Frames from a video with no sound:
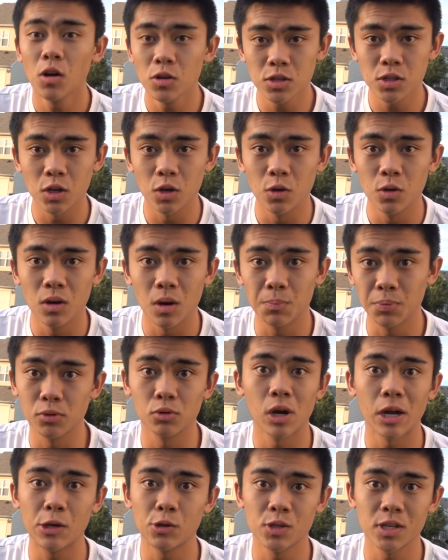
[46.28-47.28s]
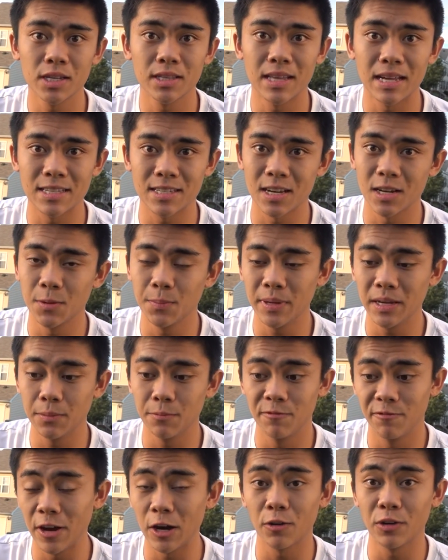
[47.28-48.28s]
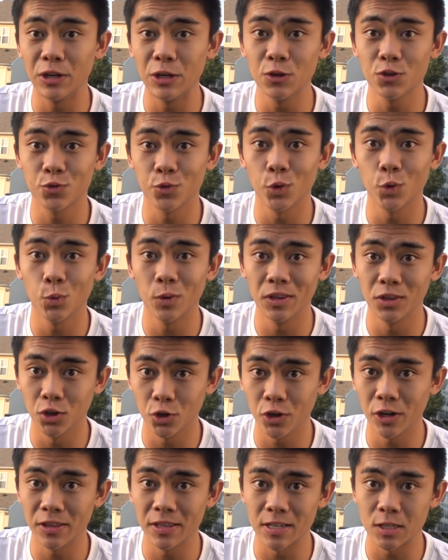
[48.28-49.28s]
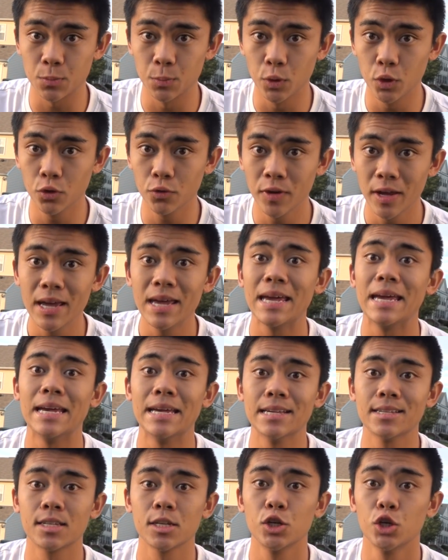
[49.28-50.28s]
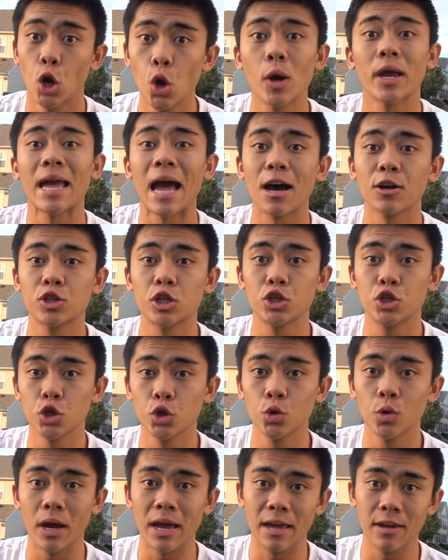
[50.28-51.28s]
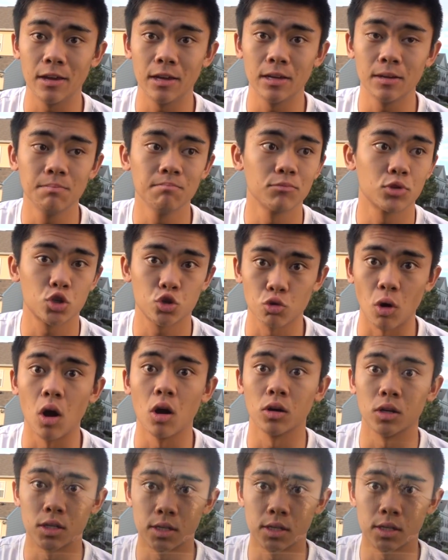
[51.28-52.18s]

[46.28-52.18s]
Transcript: Also, a prerequisite that's gonna be very useful when learning this move is knowing how to do a strong